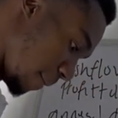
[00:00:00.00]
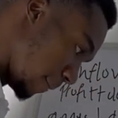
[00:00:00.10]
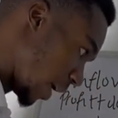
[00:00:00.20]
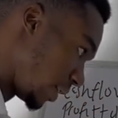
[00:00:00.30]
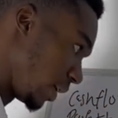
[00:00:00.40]

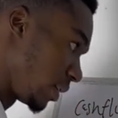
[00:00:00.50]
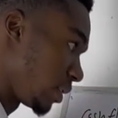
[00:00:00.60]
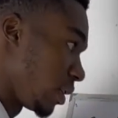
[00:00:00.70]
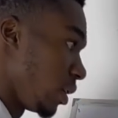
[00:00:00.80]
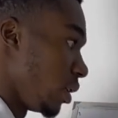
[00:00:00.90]

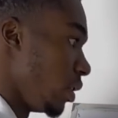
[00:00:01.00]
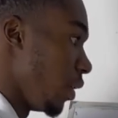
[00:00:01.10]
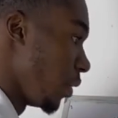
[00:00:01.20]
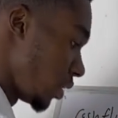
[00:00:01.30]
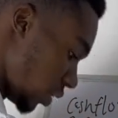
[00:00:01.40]
minus
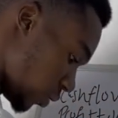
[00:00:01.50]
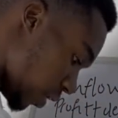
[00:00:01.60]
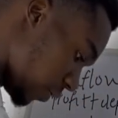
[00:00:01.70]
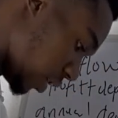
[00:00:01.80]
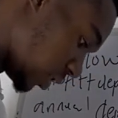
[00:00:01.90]
the residual value.